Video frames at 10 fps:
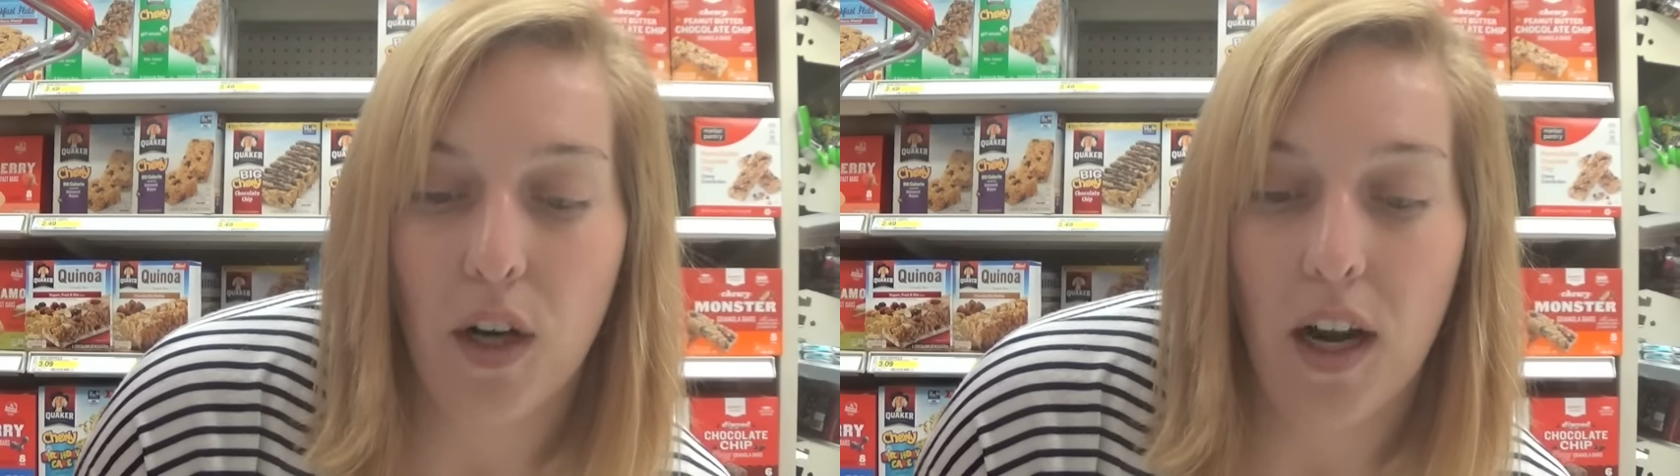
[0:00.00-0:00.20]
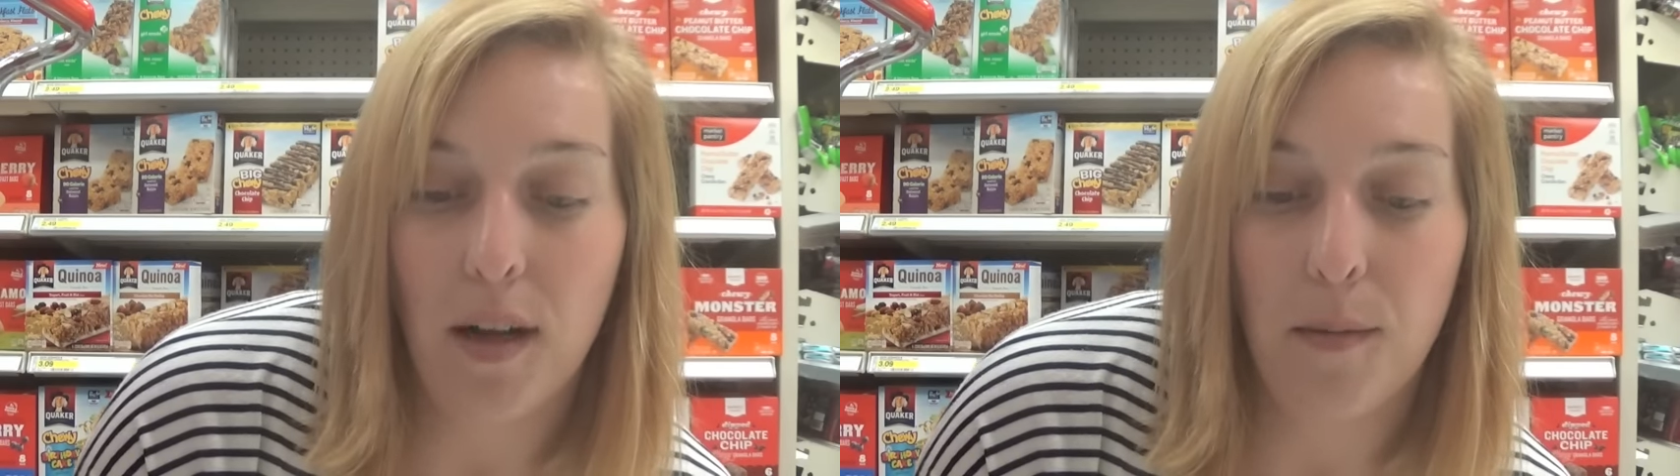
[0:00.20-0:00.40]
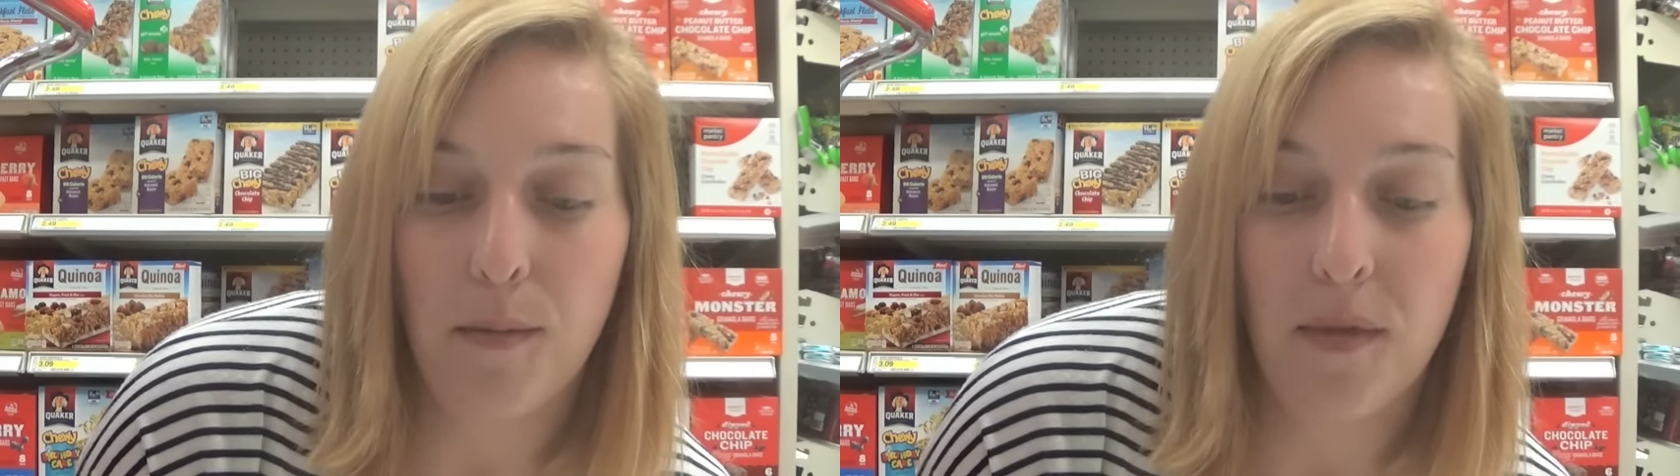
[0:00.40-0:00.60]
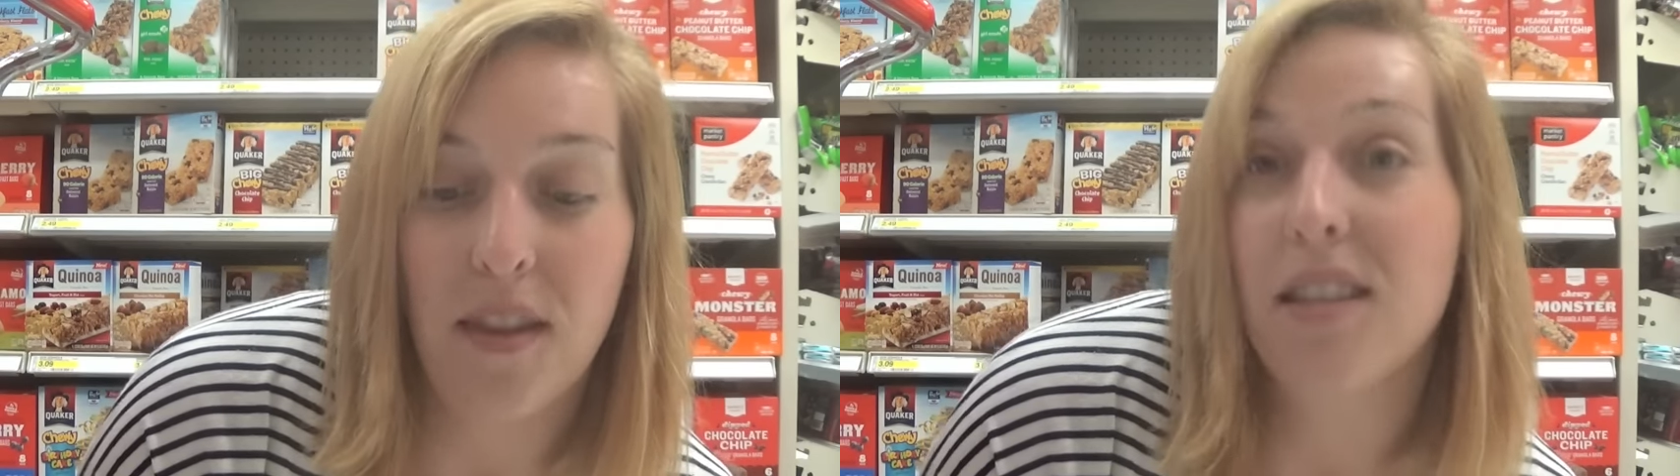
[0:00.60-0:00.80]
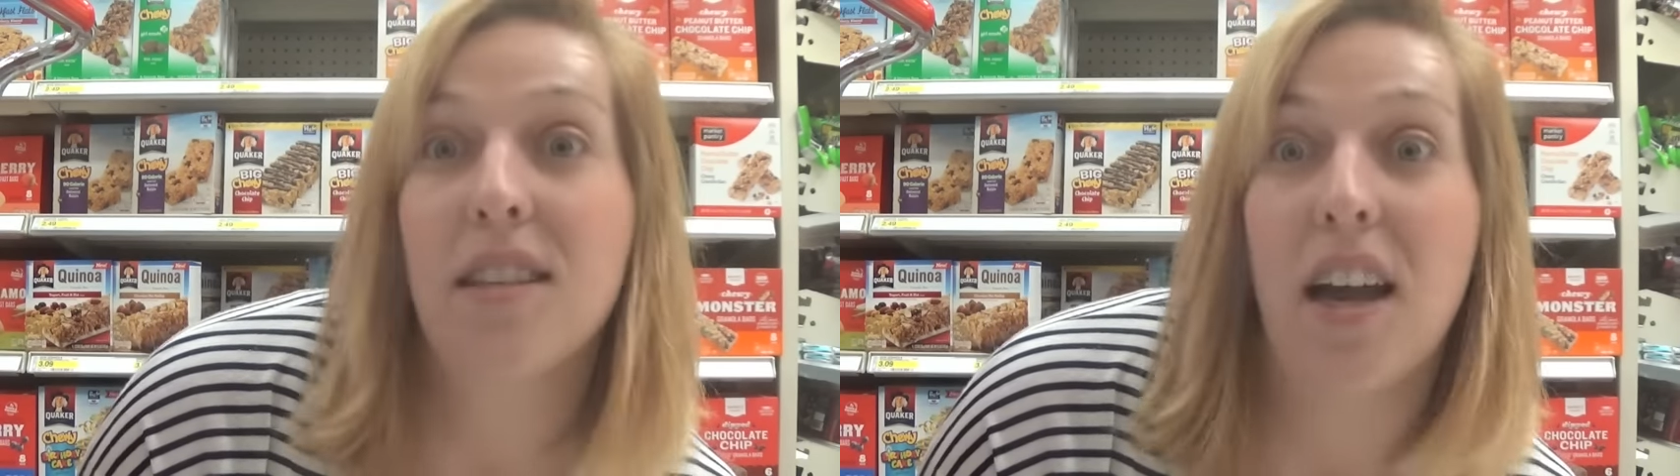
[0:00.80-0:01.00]
um,
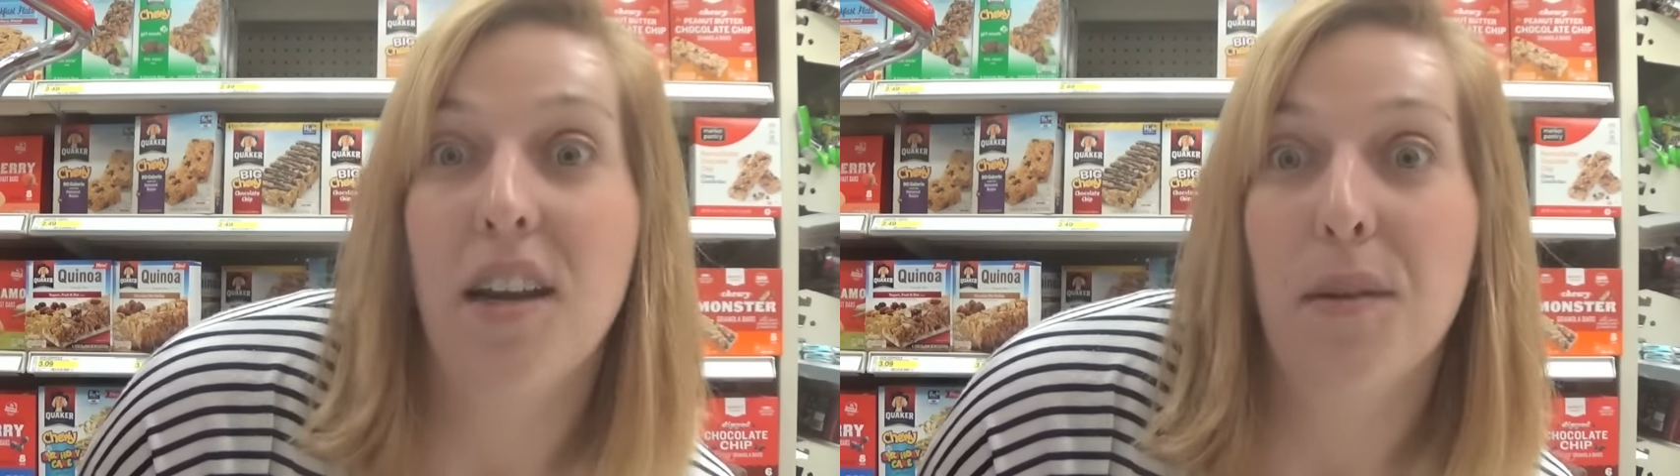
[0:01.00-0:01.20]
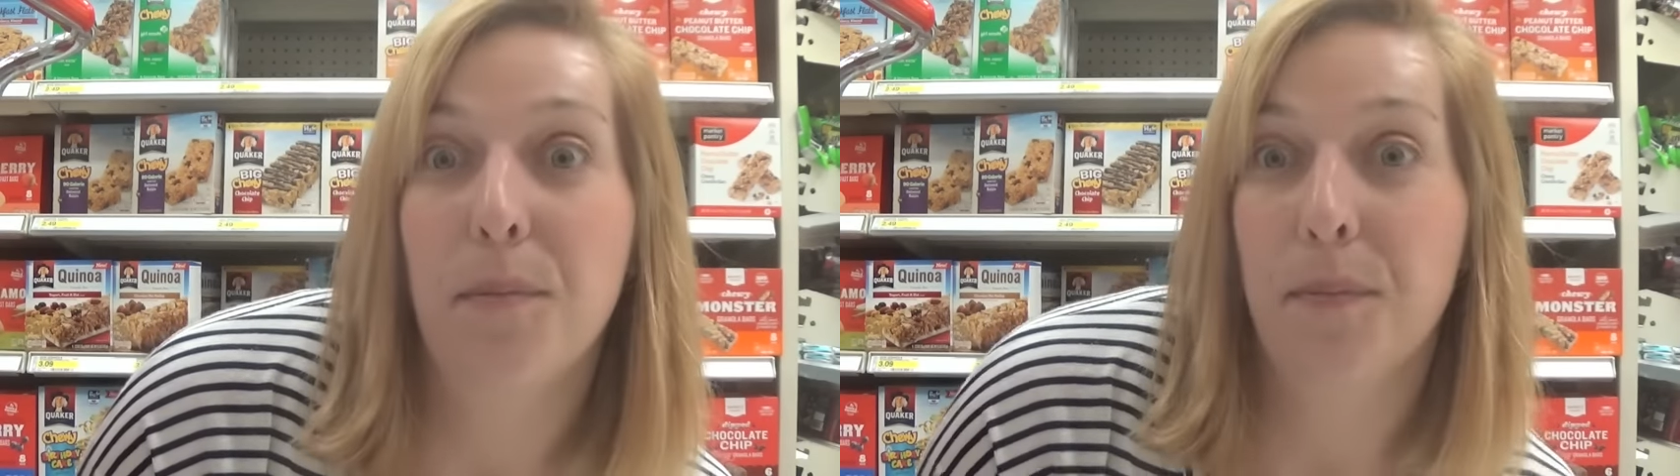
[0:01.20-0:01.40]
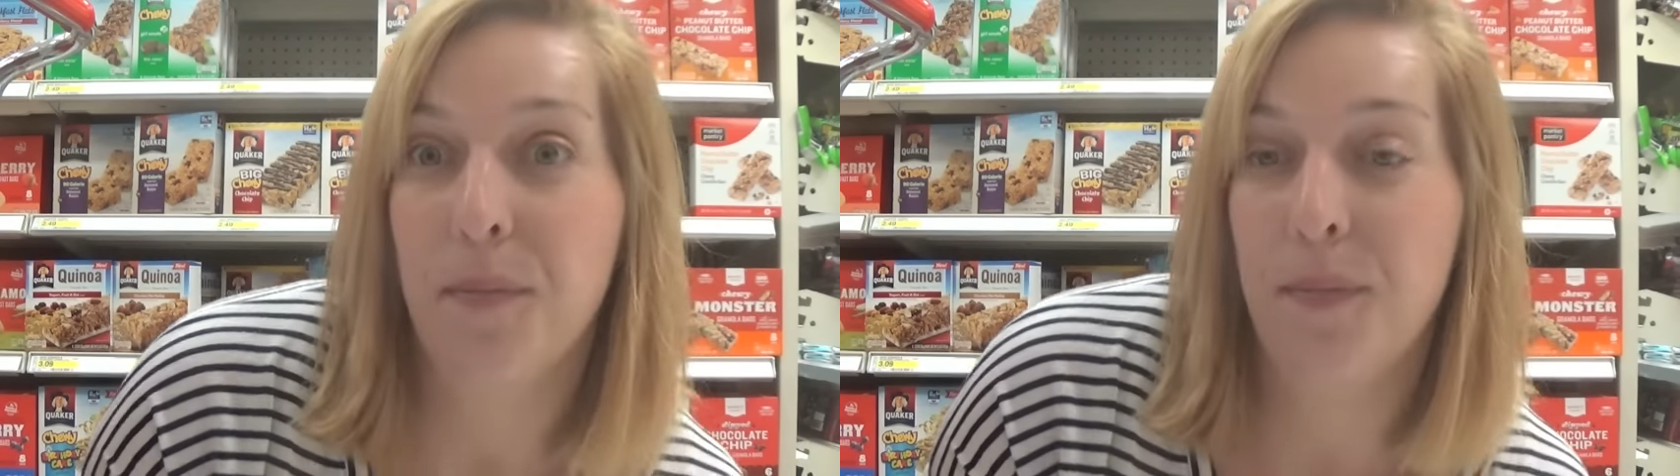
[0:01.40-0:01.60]
this item.